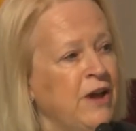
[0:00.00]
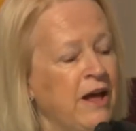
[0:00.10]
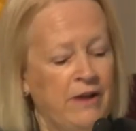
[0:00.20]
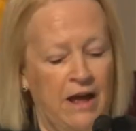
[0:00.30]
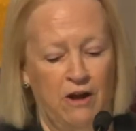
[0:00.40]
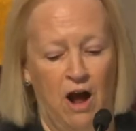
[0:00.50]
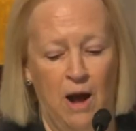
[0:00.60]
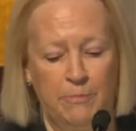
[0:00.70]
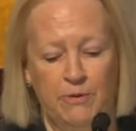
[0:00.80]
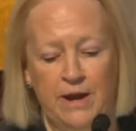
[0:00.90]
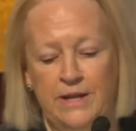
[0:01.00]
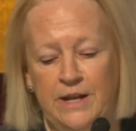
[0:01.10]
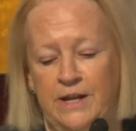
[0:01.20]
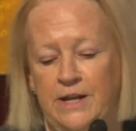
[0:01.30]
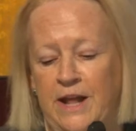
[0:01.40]
out how to operate
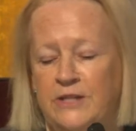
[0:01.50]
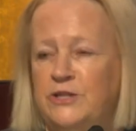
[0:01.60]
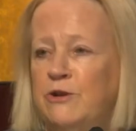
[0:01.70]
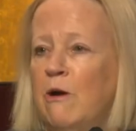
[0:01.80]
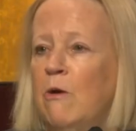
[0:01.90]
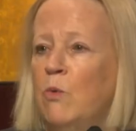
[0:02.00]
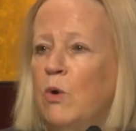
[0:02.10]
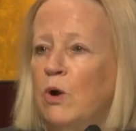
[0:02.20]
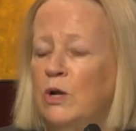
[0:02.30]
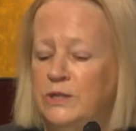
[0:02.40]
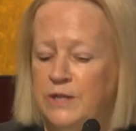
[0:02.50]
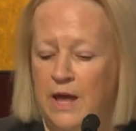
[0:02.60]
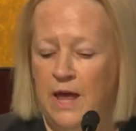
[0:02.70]
in a net zero world,